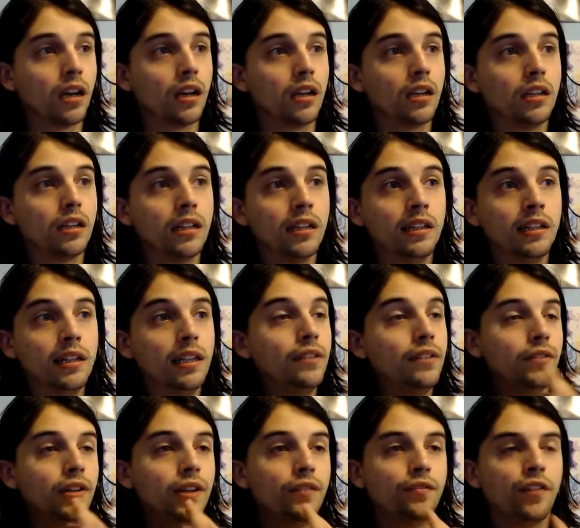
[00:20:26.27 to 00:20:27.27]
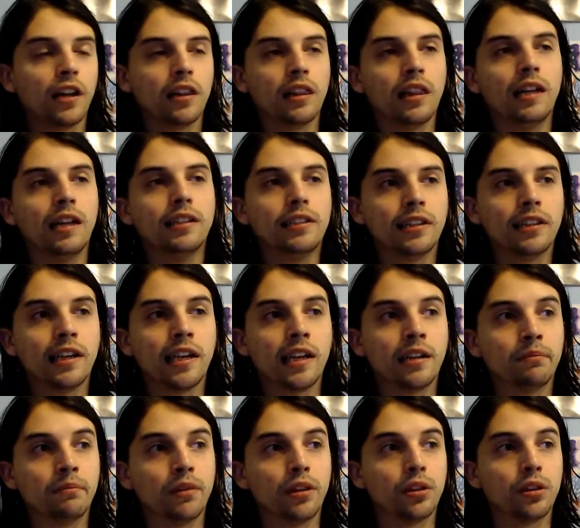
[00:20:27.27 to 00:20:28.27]
and even if I liked the
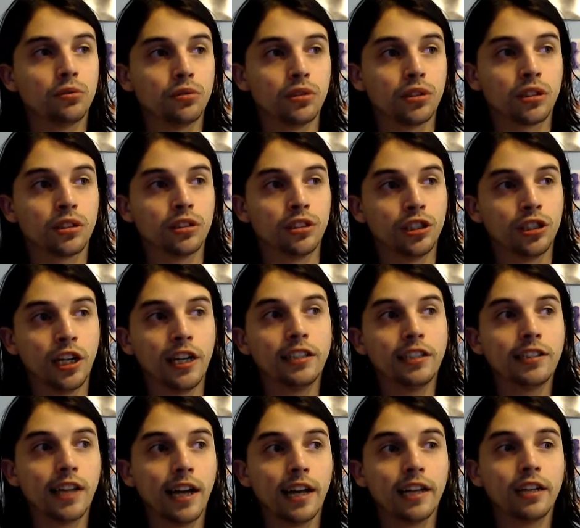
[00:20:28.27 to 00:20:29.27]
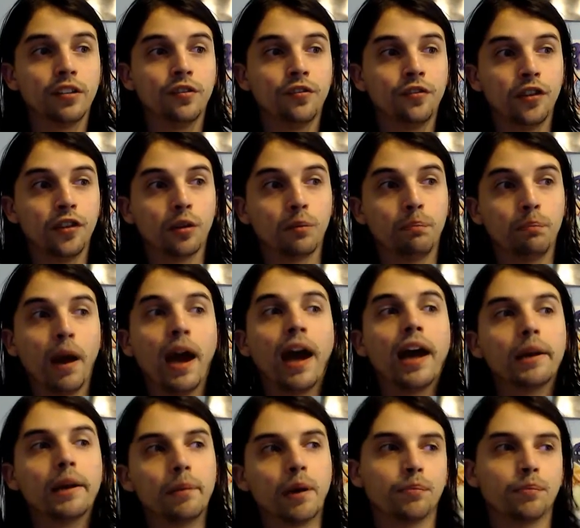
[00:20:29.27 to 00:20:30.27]
game, there was a chance that I could feel bad
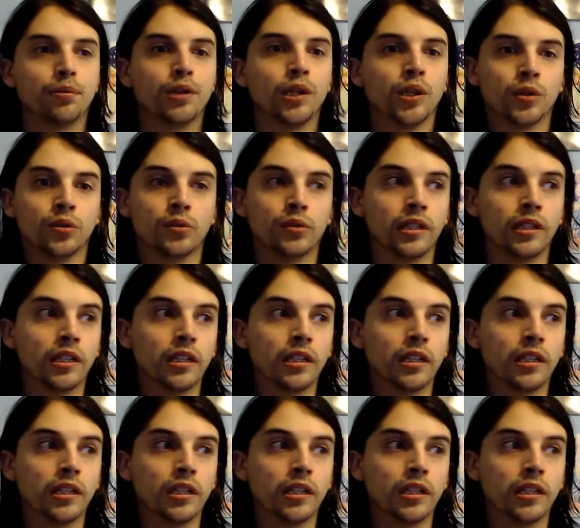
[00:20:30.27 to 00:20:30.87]
about pre-ordering it.